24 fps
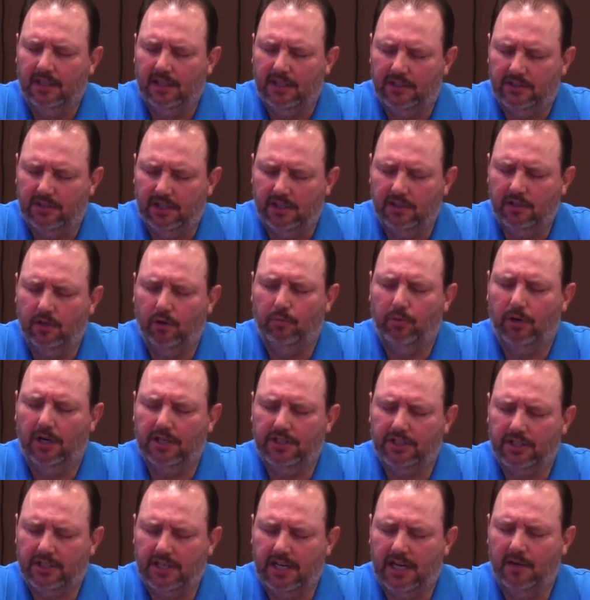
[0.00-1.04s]
It's in your
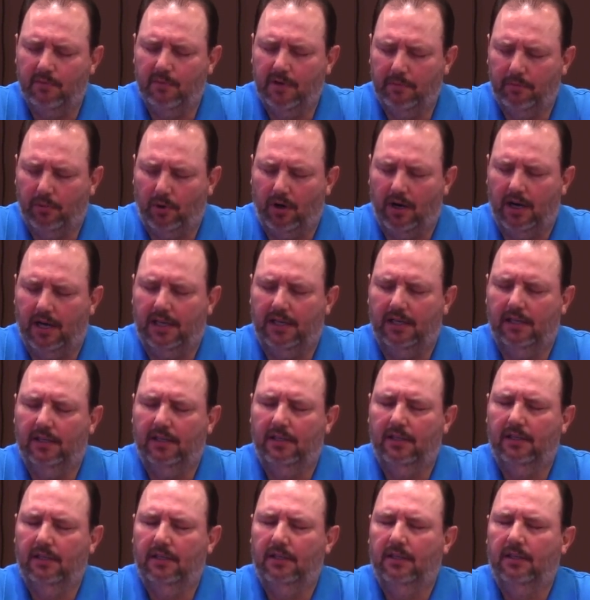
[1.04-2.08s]
precious name we pray.
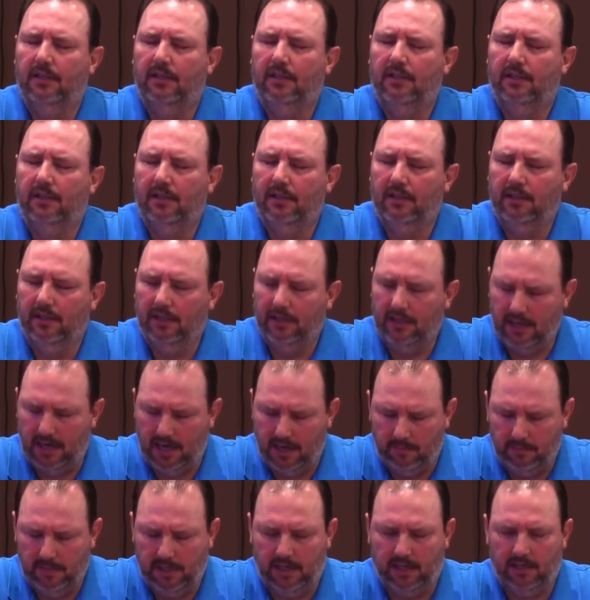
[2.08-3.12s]

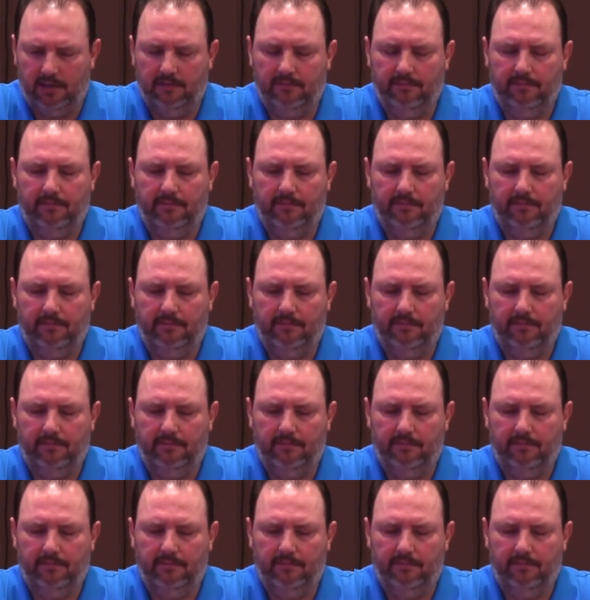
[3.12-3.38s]
Amen.